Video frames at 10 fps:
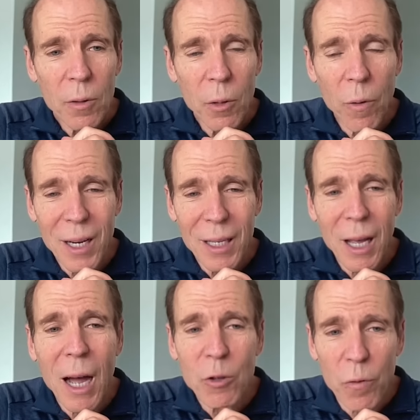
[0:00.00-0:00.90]
creating
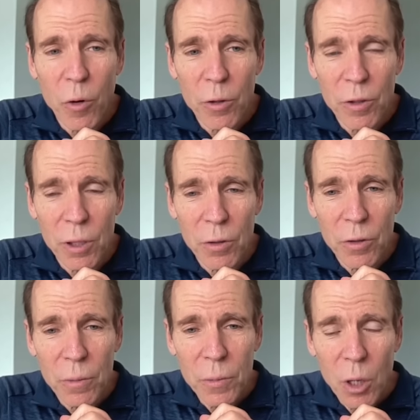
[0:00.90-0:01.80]

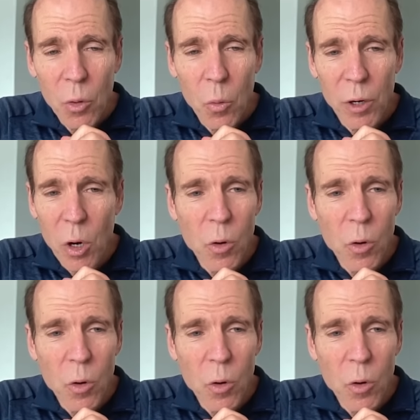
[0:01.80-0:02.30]
controversies where no